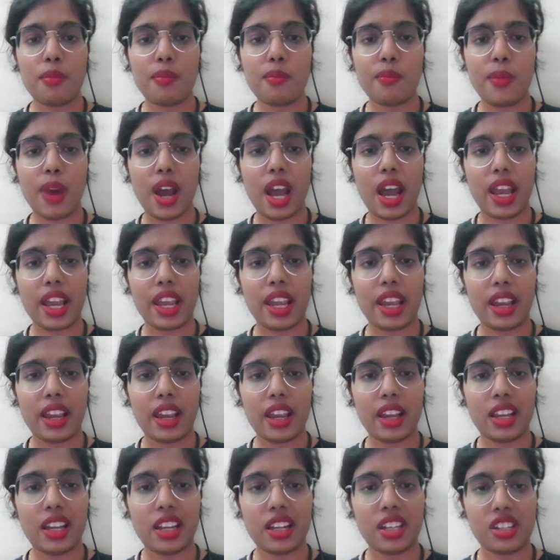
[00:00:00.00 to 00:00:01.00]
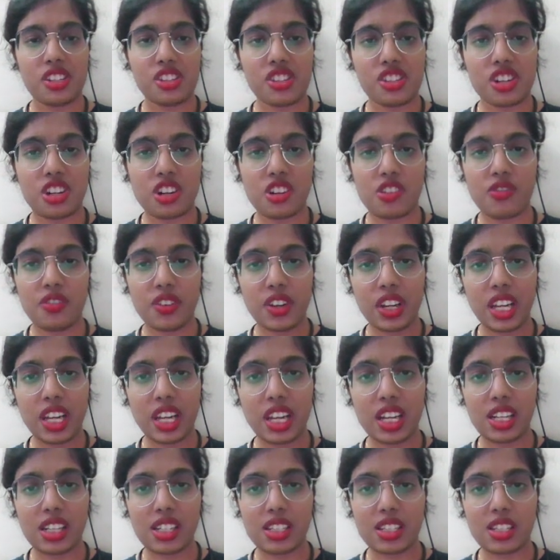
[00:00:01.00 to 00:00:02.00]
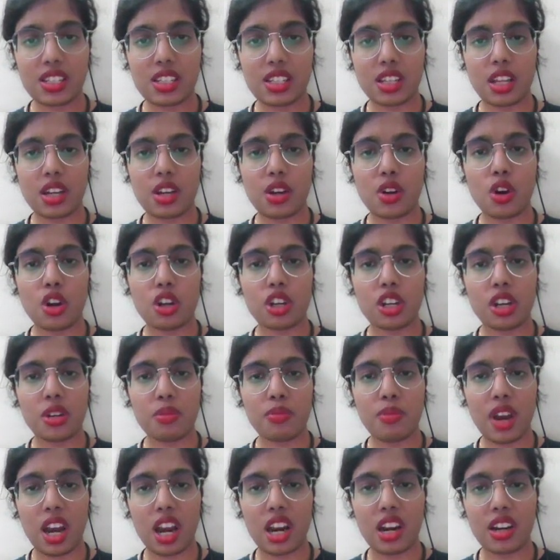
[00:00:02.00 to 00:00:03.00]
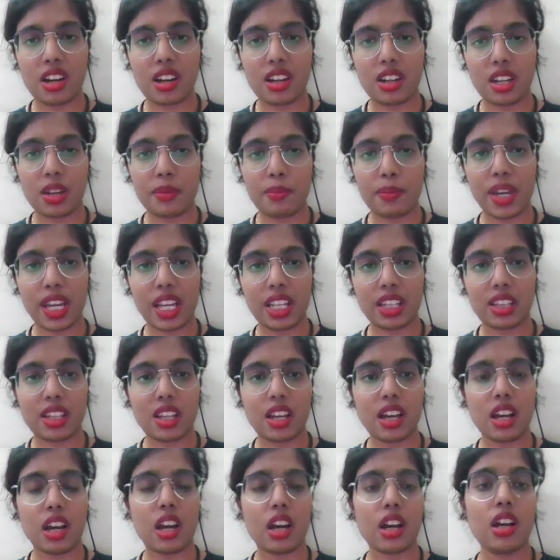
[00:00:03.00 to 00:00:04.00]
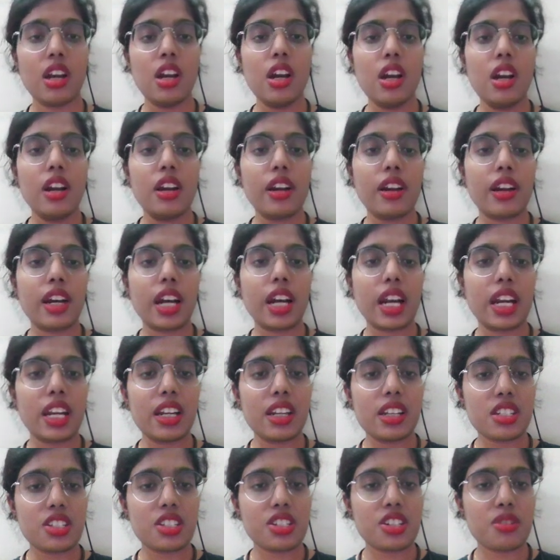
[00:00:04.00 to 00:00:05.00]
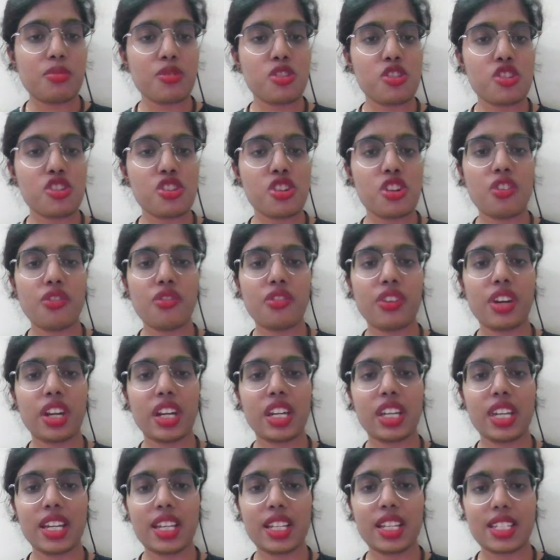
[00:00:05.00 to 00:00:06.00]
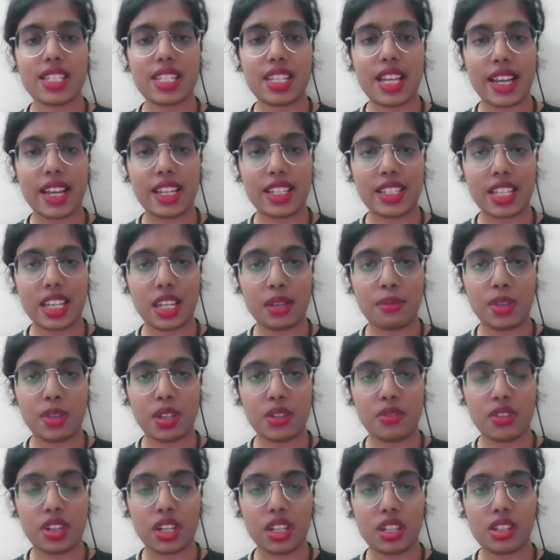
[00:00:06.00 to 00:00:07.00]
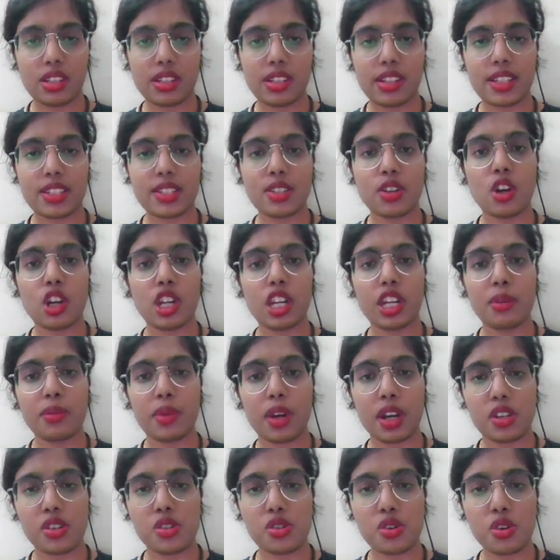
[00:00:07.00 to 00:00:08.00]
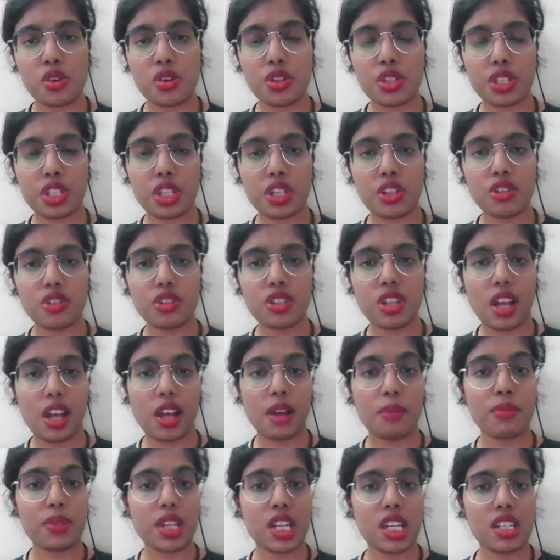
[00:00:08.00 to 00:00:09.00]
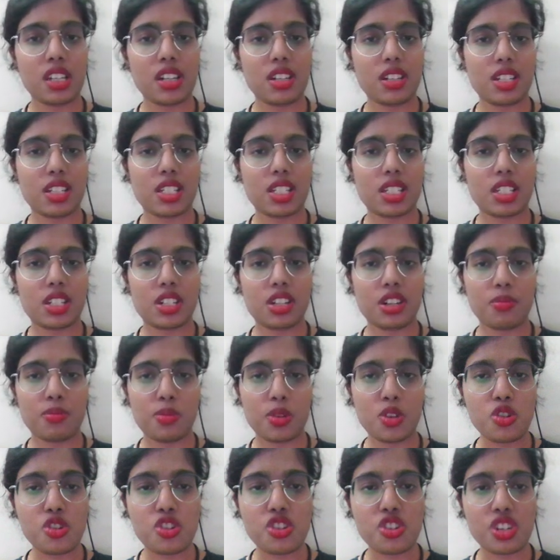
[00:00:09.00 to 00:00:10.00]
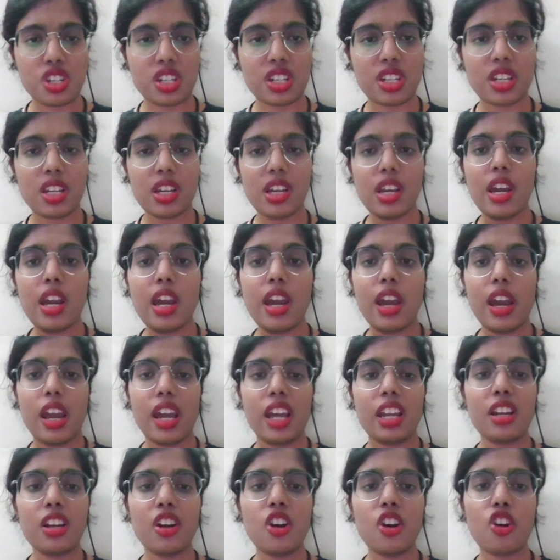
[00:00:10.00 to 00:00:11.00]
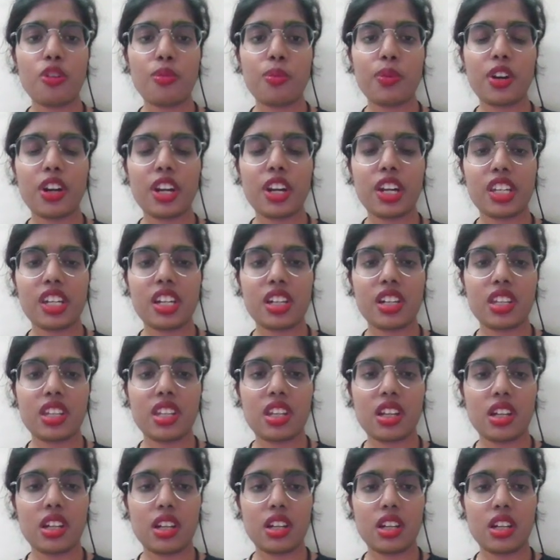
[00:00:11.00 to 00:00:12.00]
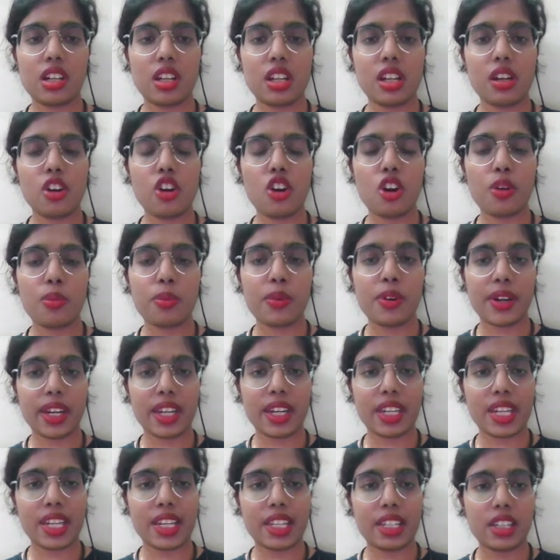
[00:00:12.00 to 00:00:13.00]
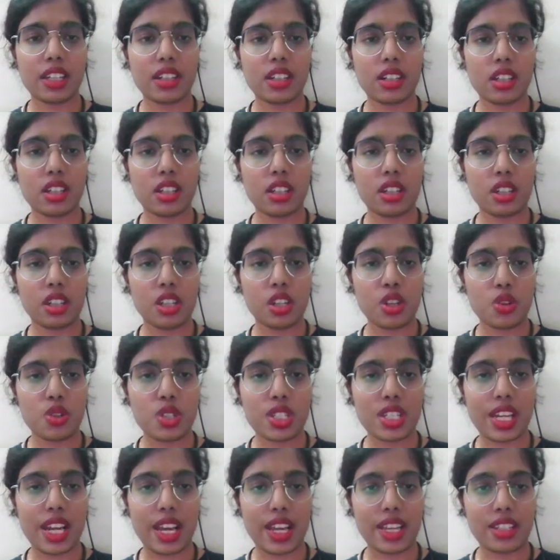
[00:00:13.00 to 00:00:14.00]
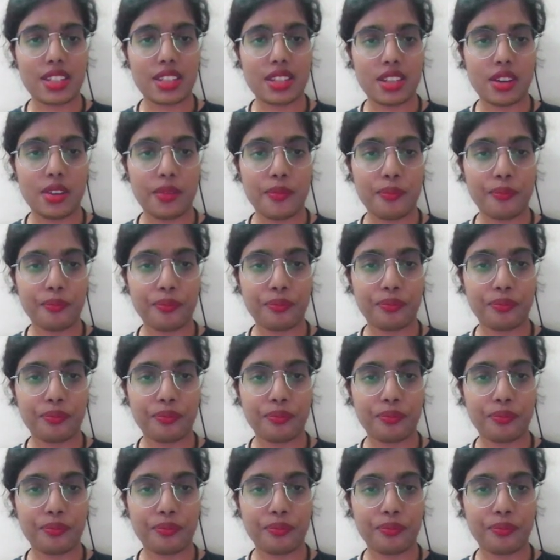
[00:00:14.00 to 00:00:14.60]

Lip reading: by additional fields. The dotted bar depict the current distribution of rating inside segment 1. The solid bar shows you the updated distribution incorporating the new slicer.